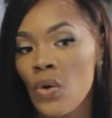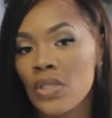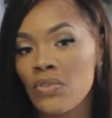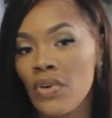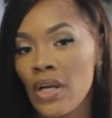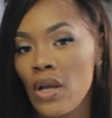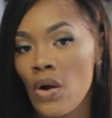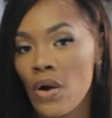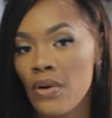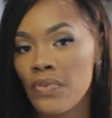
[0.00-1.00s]
was very
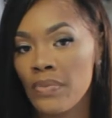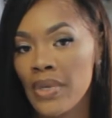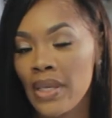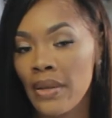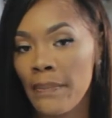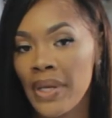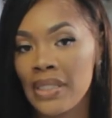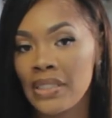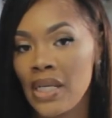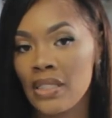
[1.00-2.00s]
hard for me, but
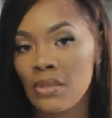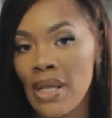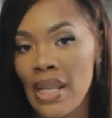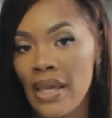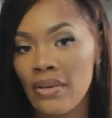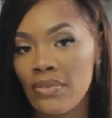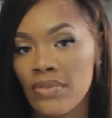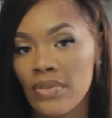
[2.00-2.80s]
it changed my life.